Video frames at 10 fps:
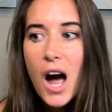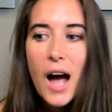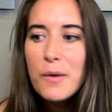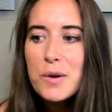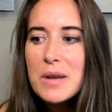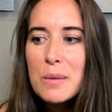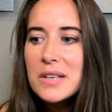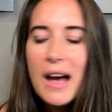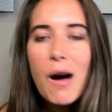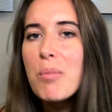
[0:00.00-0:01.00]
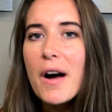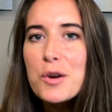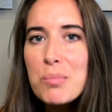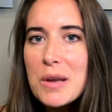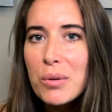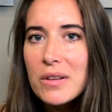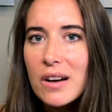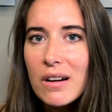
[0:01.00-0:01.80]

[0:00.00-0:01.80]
I wouldn't be able to help other people that